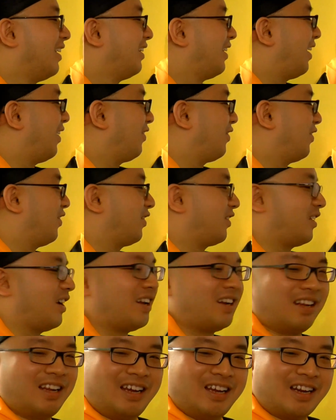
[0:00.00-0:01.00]
Now you're
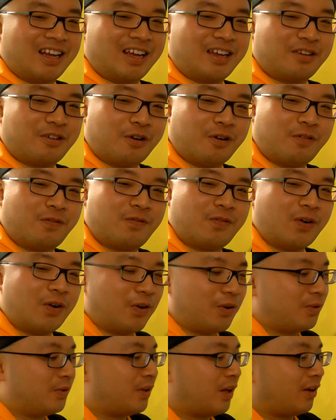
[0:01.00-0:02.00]
done eating, you're full.